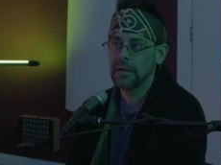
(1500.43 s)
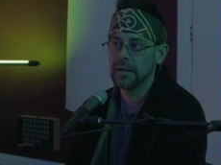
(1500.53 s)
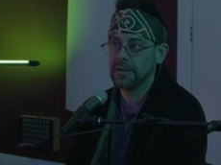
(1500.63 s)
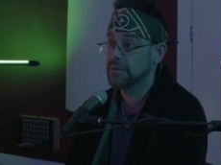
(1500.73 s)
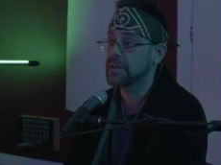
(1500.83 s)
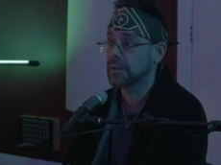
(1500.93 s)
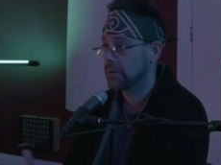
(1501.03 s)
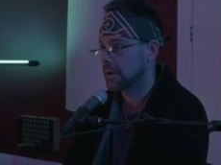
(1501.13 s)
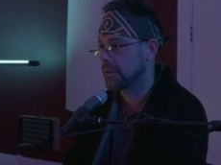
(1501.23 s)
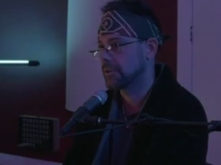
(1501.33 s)
And you say,
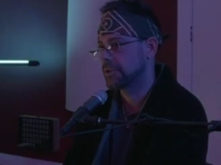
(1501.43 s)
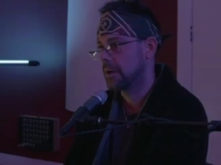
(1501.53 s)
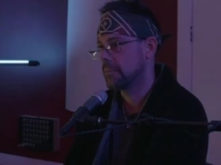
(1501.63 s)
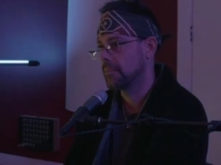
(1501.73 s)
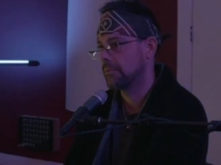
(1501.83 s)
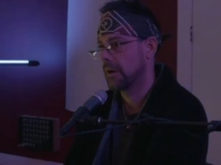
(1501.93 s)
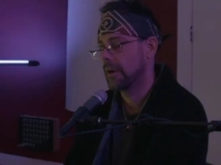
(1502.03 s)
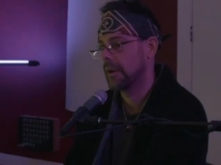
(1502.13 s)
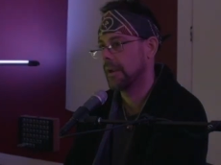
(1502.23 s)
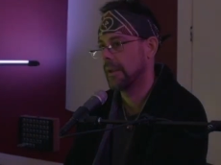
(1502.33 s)
go get a job, mm-hmm.
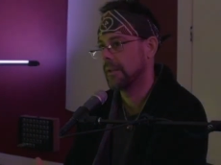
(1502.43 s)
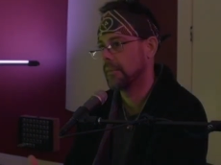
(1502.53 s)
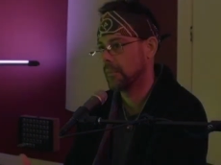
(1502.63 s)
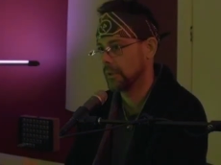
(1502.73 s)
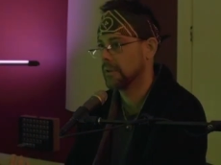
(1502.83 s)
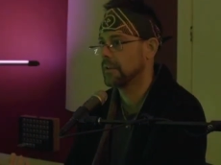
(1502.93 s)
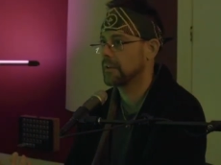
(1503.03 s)
right? And one of the